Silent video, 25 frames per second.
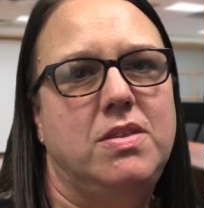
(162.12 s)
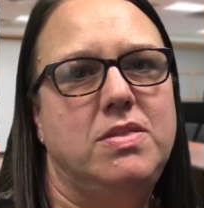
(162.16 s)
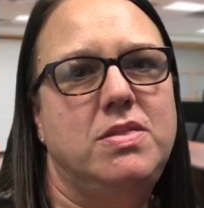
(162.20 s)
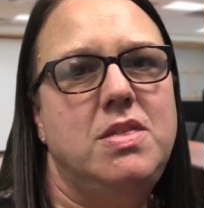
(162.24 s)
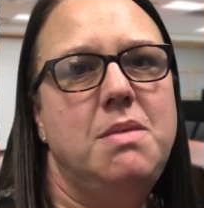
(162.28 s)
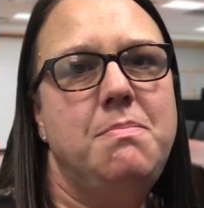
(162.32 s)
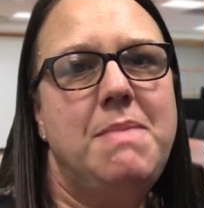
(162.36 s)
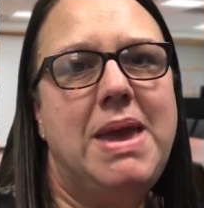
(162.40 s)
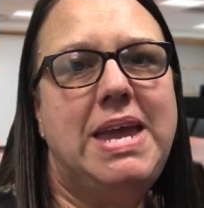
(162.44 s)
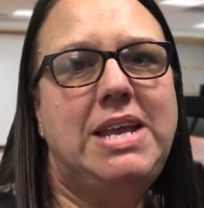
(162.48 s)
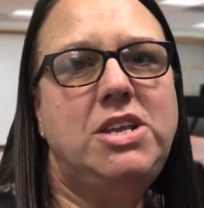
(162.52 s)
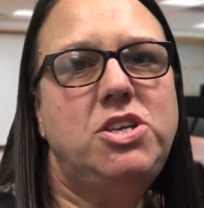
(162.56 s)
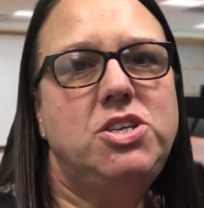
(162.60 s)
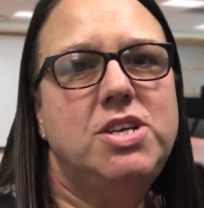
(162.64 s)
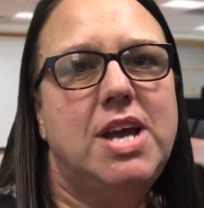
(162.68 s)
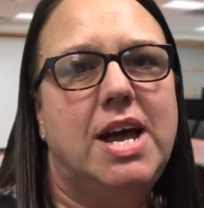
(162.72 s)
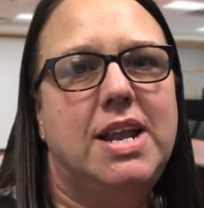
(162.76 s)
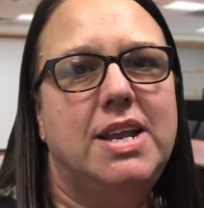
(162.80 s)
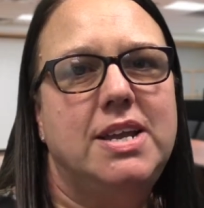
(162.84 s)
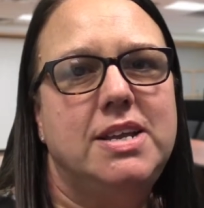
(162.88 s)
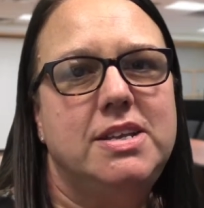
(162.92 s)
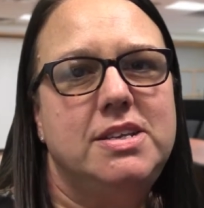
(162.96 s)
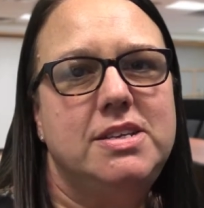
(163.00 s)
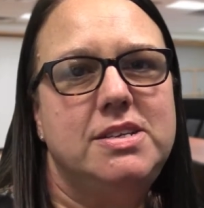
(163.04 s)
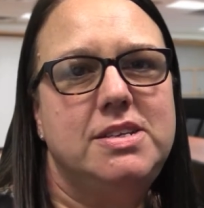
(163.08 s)
The main
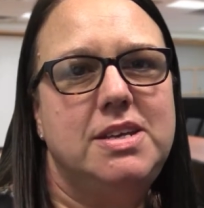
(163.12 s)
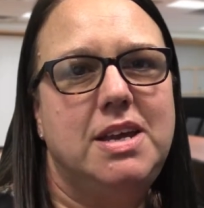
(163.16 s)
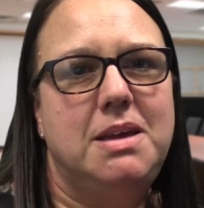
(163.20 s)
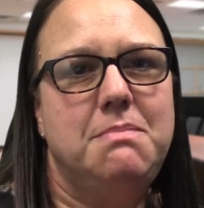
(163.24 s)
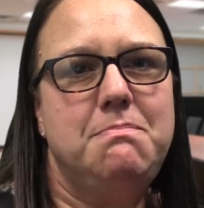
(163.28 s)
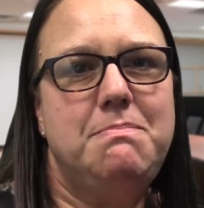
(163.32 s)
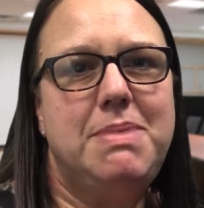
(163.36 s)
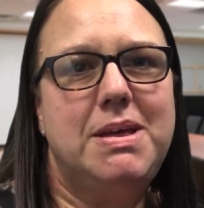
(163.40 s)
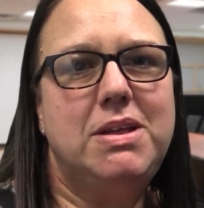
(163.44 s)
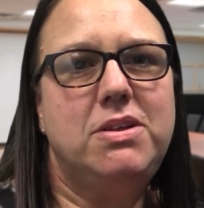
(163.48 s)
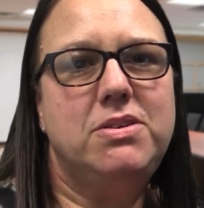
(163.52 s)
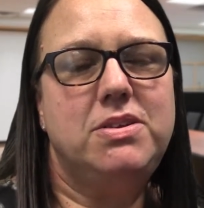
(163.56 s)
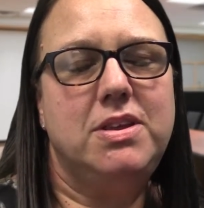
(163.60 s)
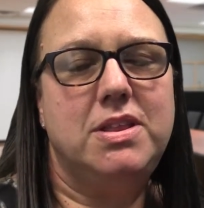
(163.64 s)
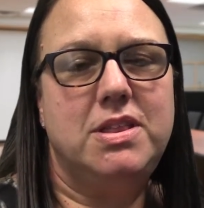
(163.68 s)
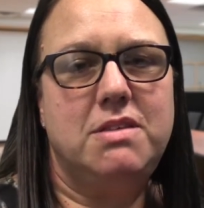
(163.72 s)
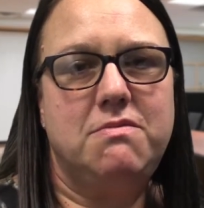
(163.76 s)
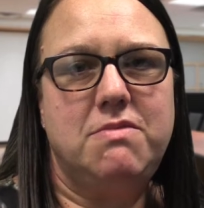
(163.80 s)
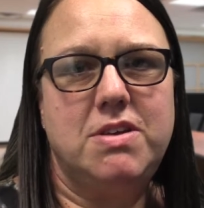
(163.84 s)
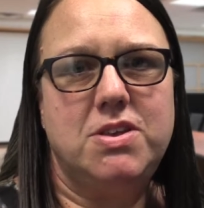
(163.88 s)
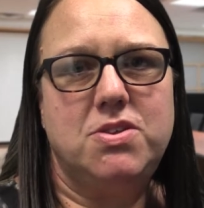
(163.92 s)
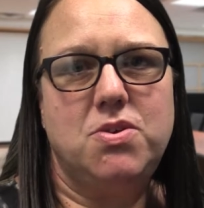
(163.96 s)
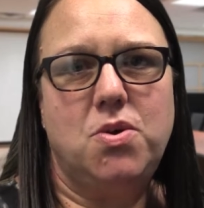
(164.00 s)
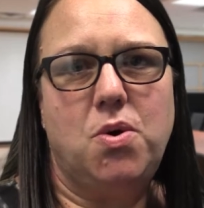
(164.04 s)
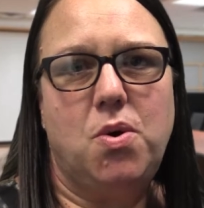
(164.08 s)
challenge in building the
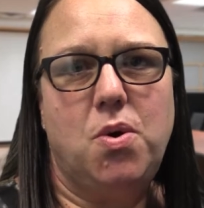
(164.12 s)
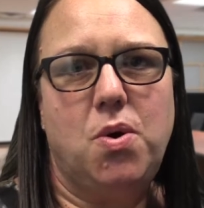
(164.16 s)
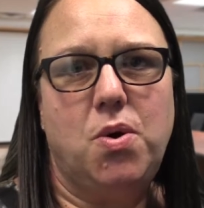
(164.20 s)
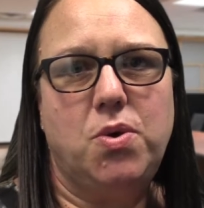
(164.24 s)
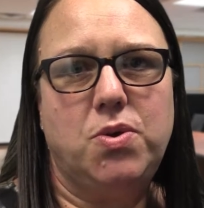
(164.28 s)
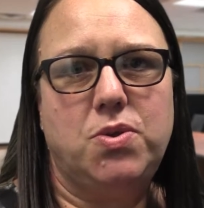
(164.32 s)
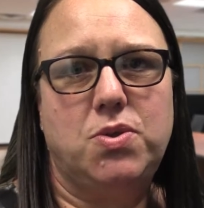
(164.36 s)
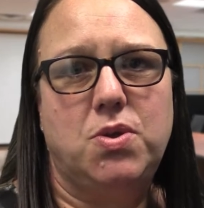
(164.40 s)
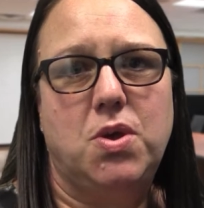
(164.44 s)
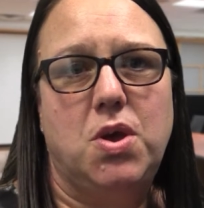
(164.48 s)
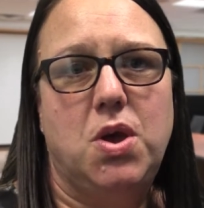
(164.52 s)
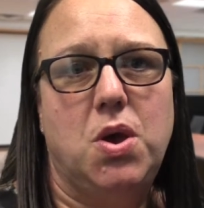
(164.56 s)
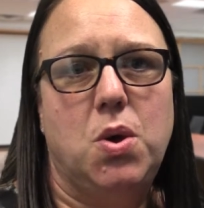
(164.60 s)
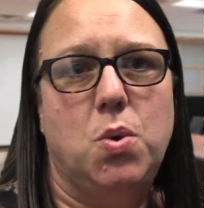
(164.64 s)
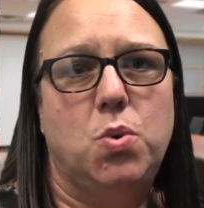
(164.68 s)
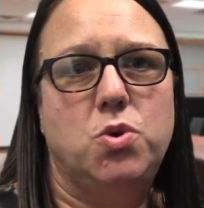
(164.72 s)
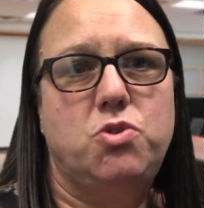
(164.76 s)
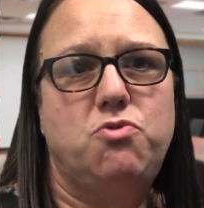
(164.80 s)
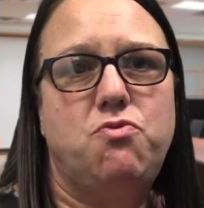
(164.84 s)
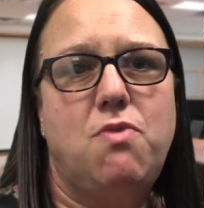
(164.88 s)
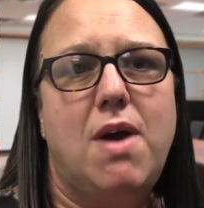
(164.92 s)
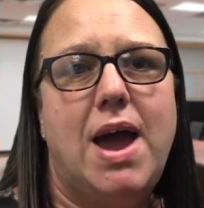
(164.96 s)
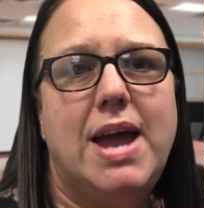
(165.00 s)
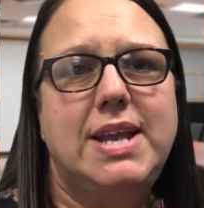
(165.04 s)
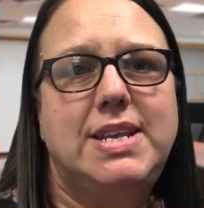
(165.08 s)
resource
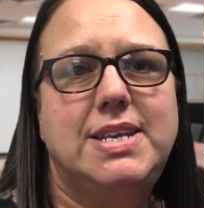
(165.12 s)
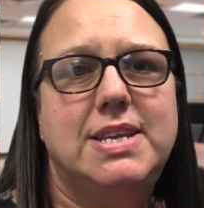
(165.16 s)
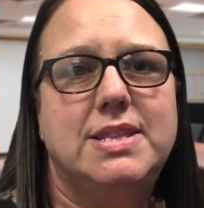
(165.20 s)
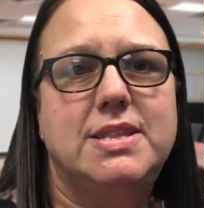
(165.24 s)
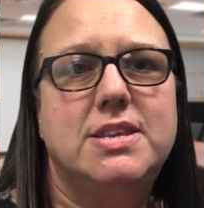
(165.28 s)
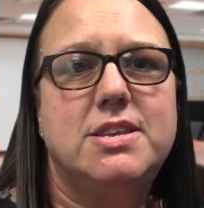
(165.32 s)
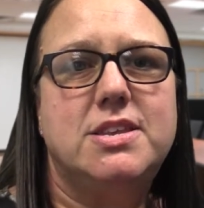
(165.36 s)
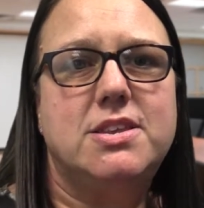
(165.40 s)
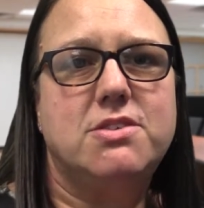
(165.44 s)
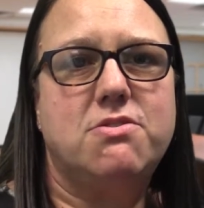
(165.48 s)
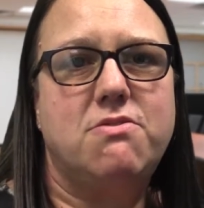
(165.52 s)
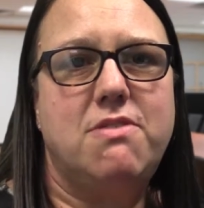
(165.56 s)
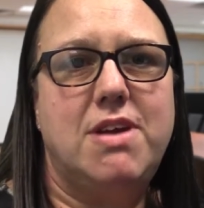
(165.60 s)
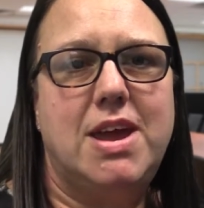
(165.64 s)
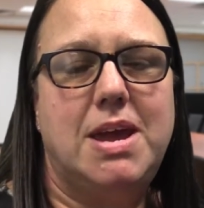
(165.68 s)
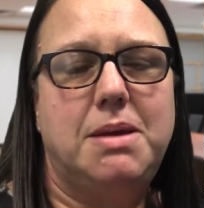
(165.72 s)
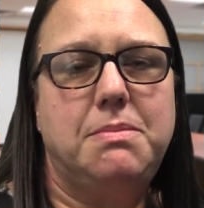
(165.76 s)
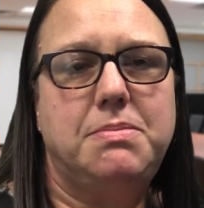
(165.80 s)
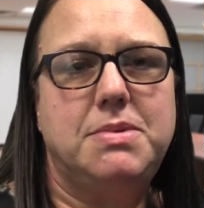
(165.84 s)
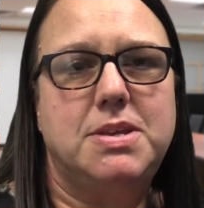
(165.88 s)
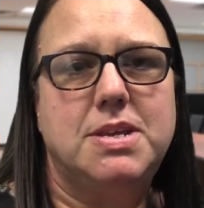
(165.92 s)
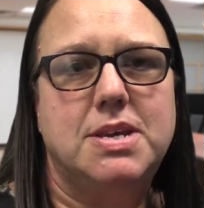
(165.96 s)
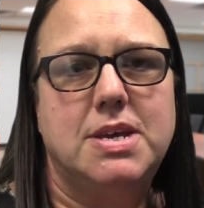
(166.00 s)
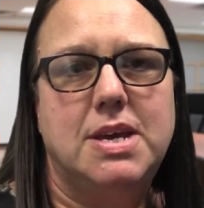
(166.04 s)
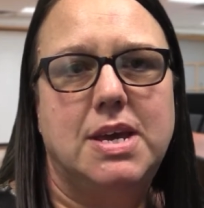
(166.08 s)
was writing the
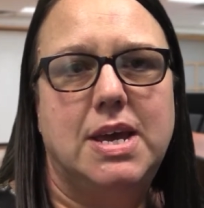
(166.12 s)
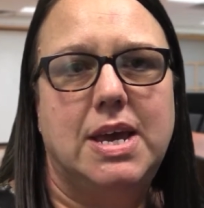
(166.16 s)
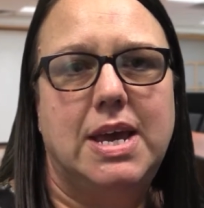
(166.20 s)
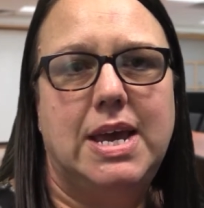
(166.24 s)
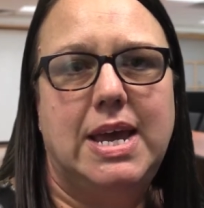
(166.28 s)
script.